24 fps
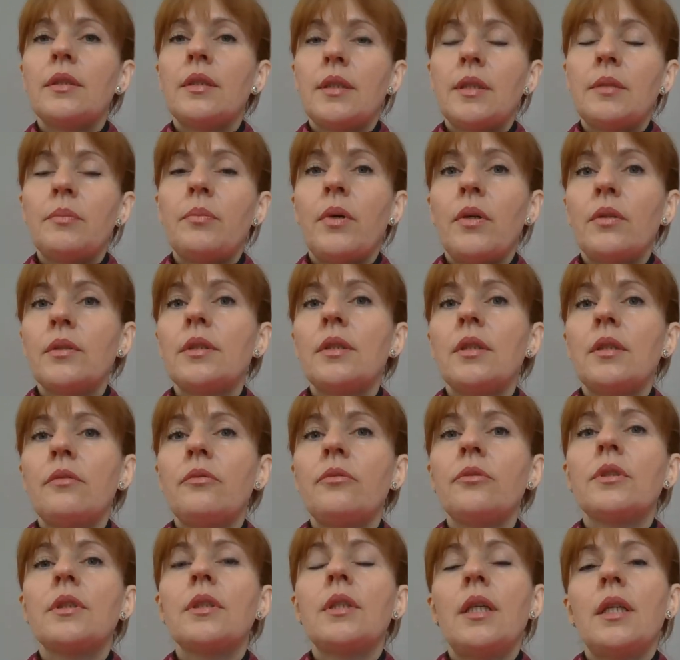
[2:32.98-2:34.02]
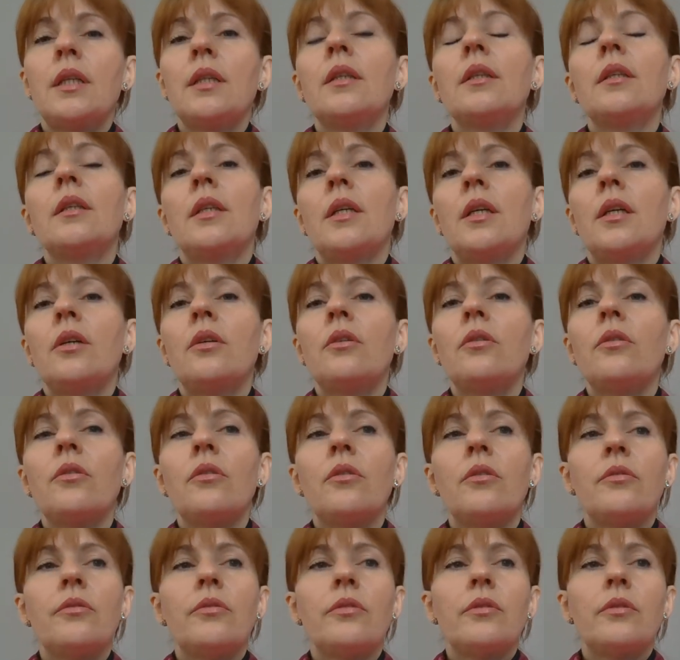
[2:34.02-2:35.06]
spouse that was taking care
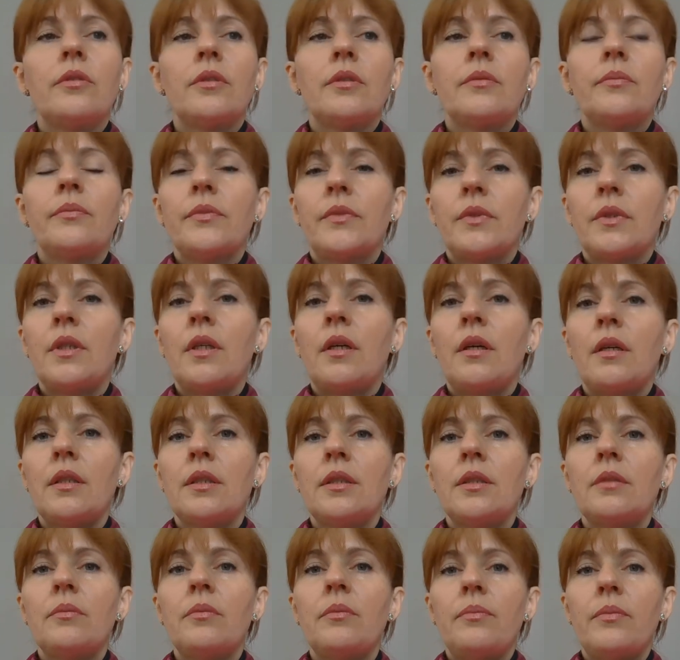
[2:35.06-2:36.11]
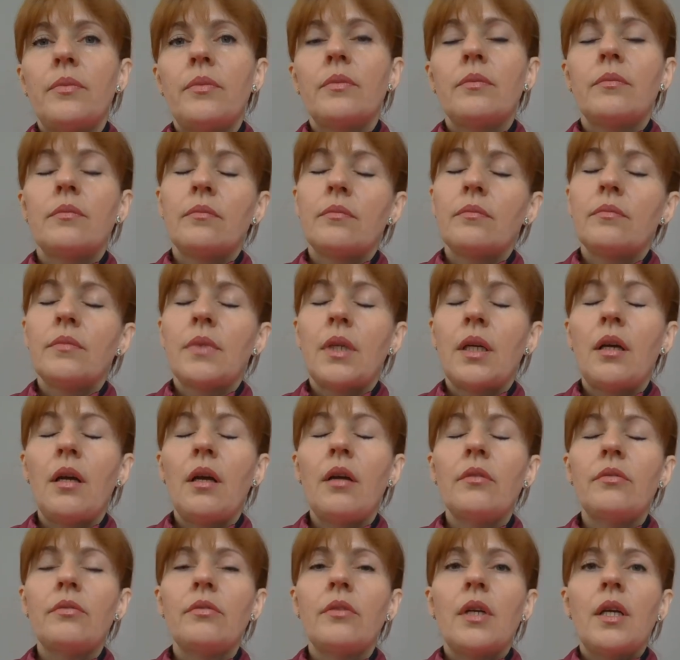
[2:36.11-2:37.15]
of the other
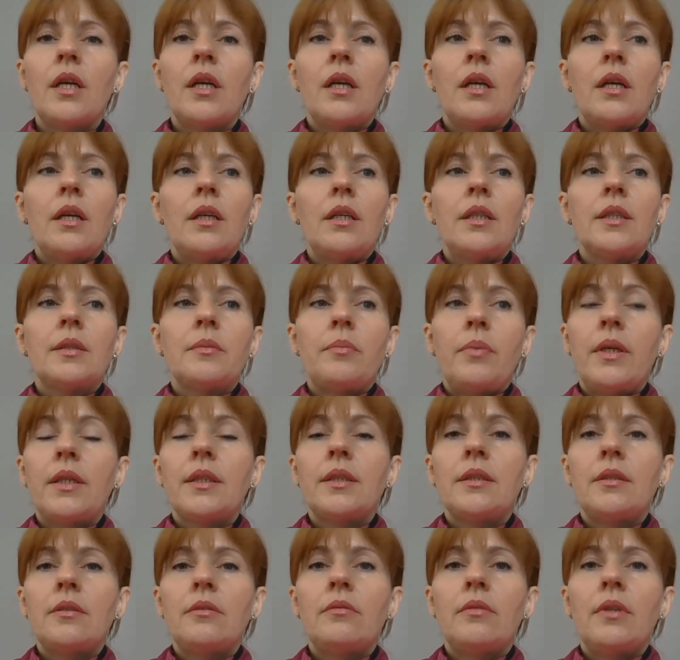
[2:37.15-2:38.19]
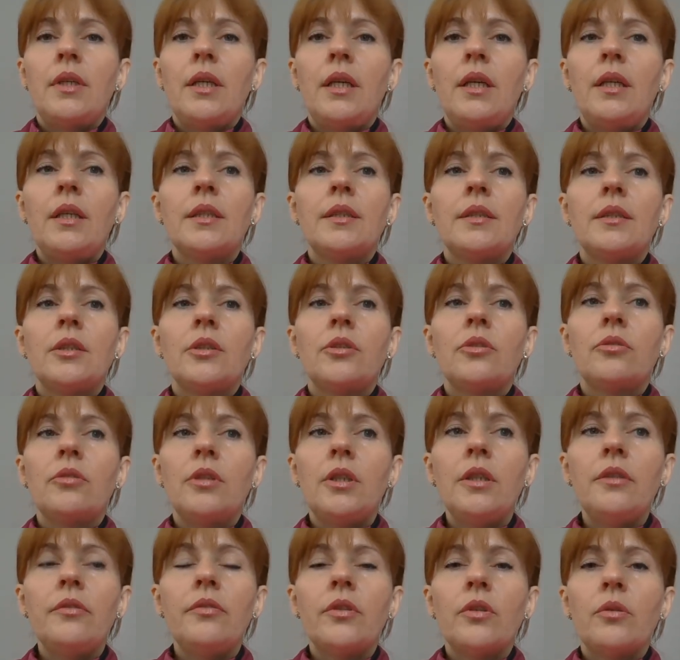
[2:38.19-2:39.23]
half is passed away, it's a
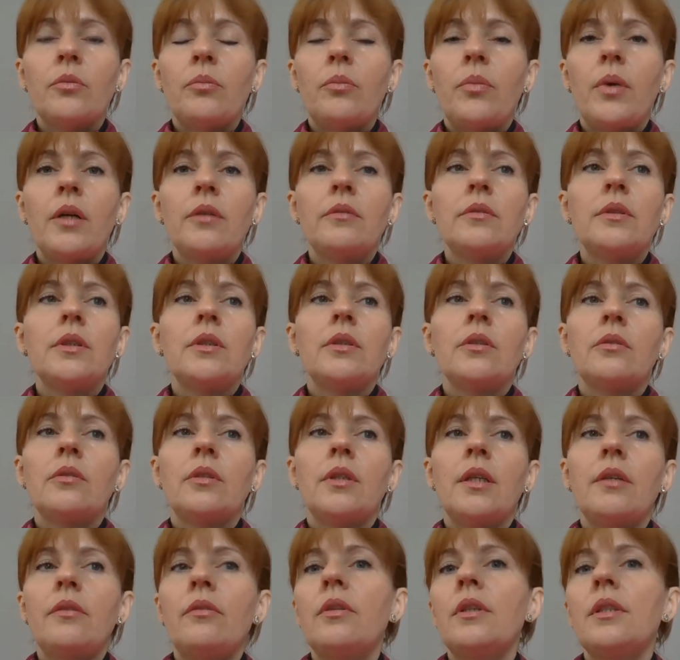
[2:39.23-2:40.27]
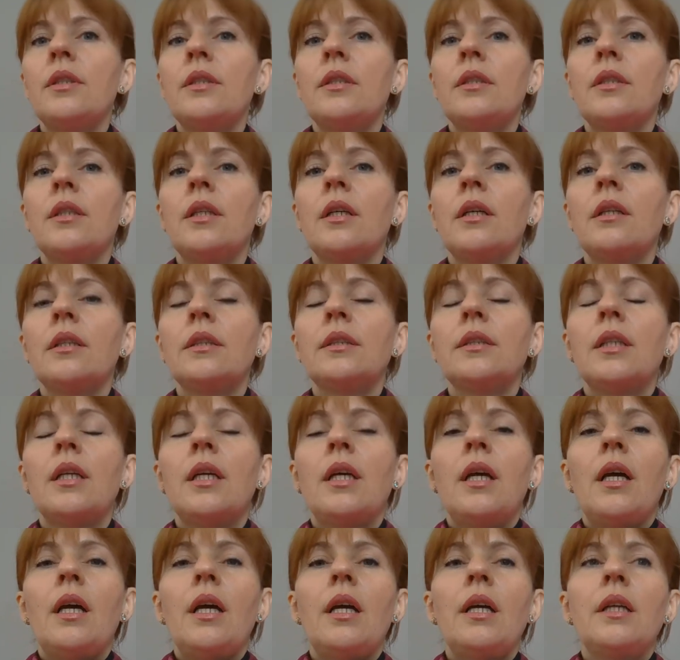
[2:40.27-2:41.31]
grief compounded on everything else,
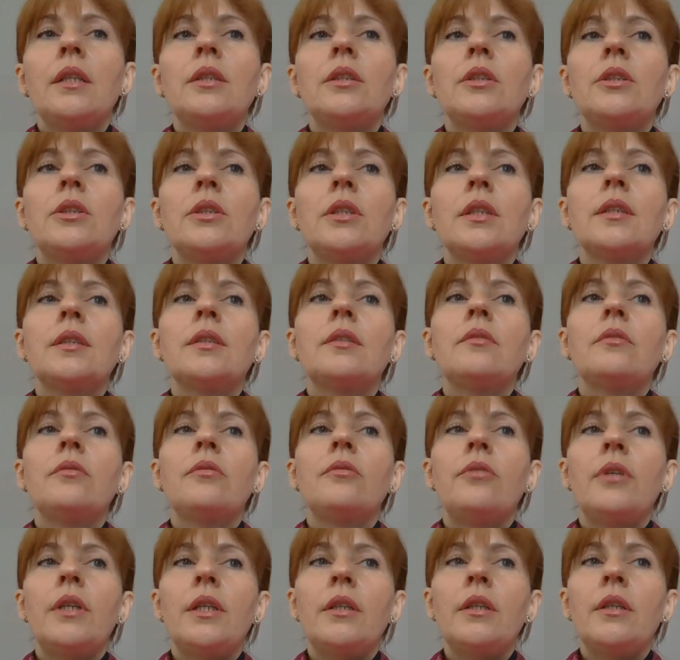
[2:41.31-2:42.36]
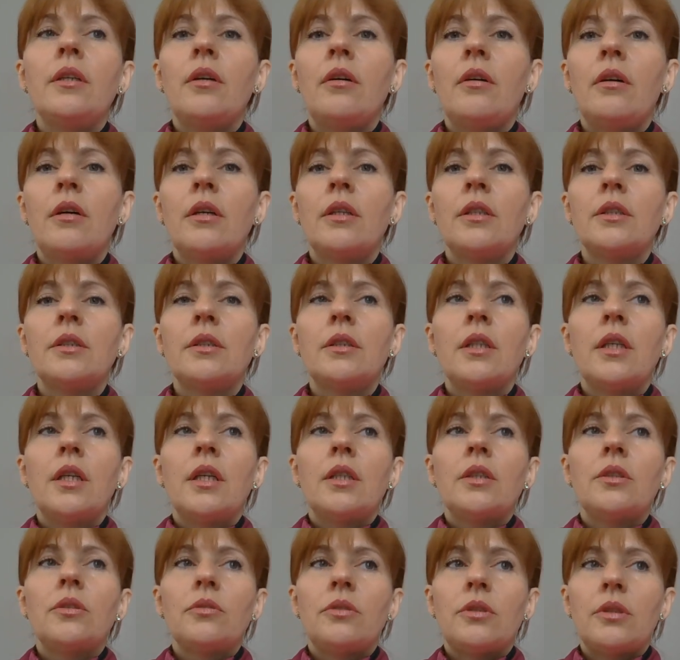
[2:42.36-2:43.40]
and it's just very hard
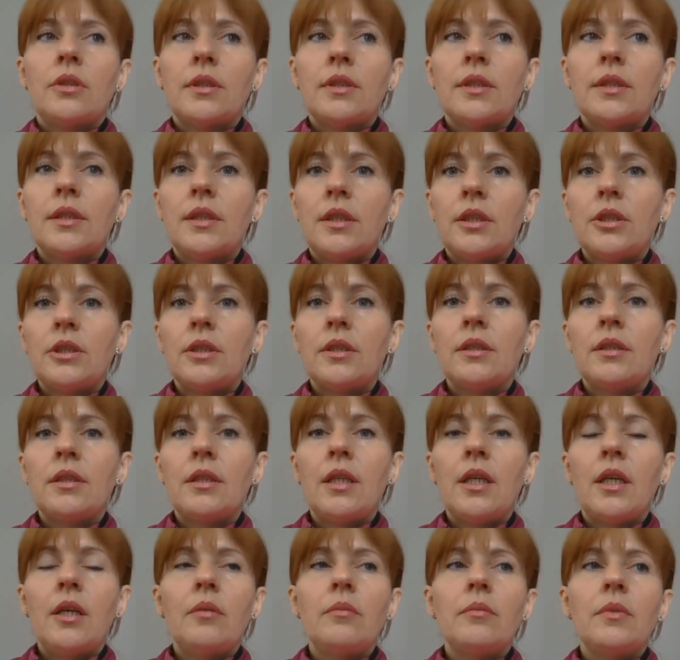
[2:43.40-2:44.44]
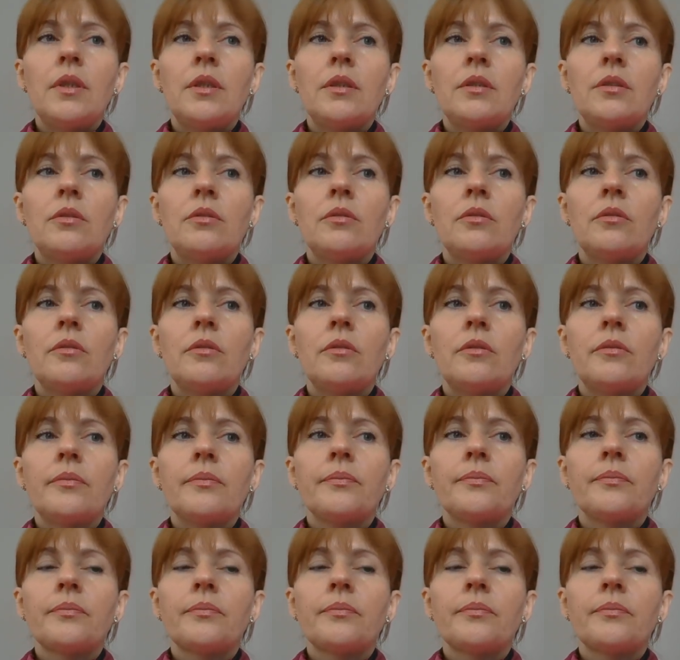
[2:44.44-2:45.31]
to transition them into